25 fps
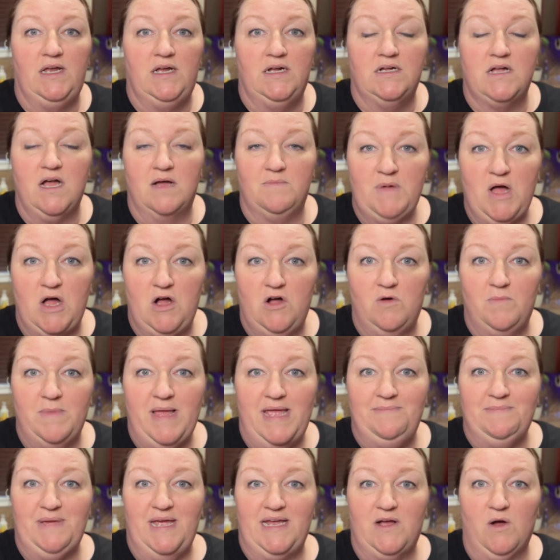come home
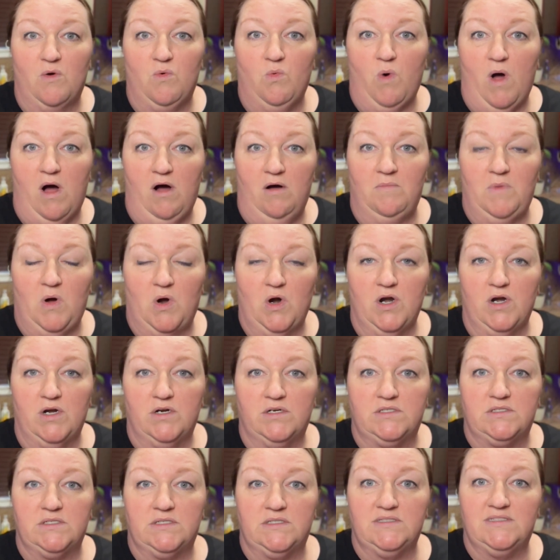and make a
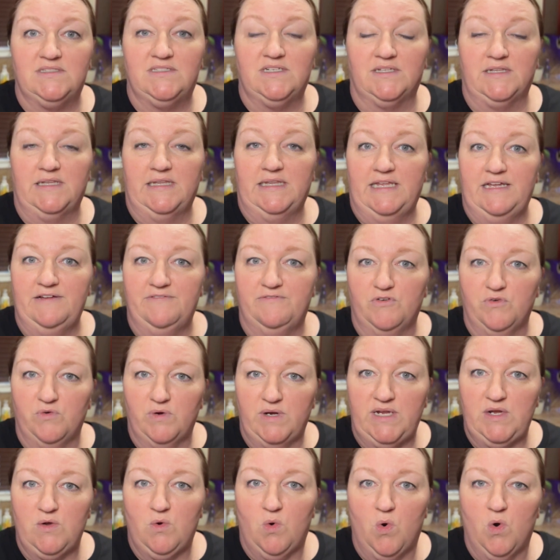Walmart
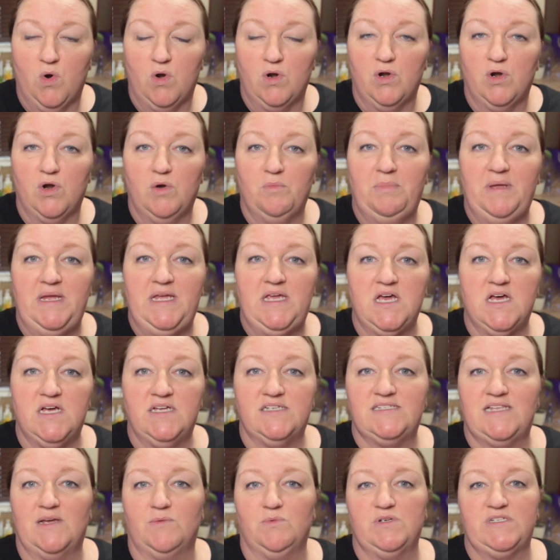delivery order
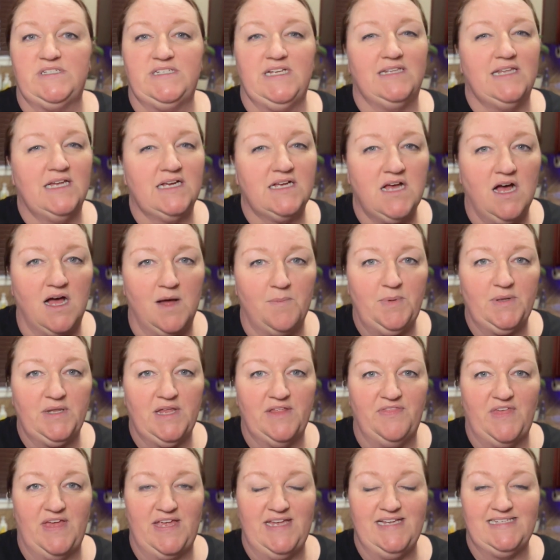because there were still a couple
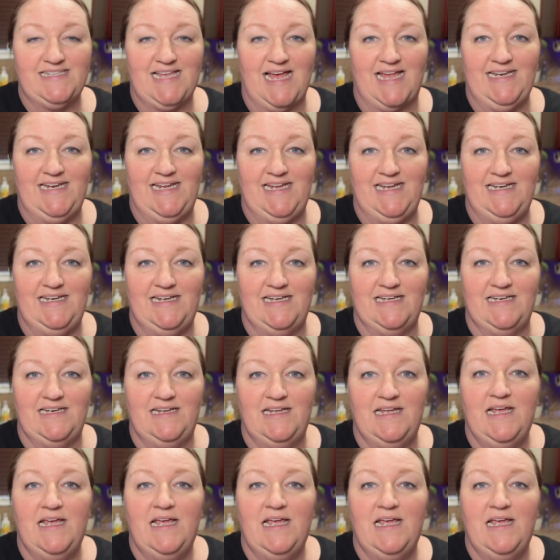of things I needed.